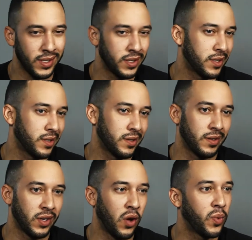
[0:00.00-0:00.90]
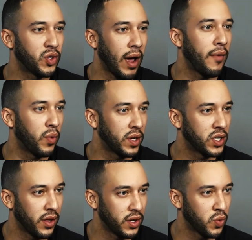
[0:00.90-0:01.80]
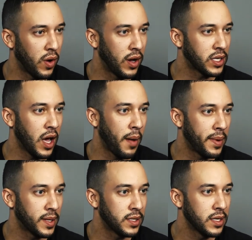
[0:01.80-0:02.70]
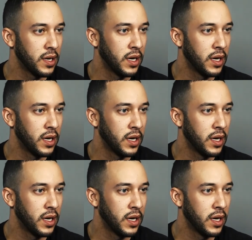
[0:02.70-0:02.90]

Just you know, we traveled with each other as well as comics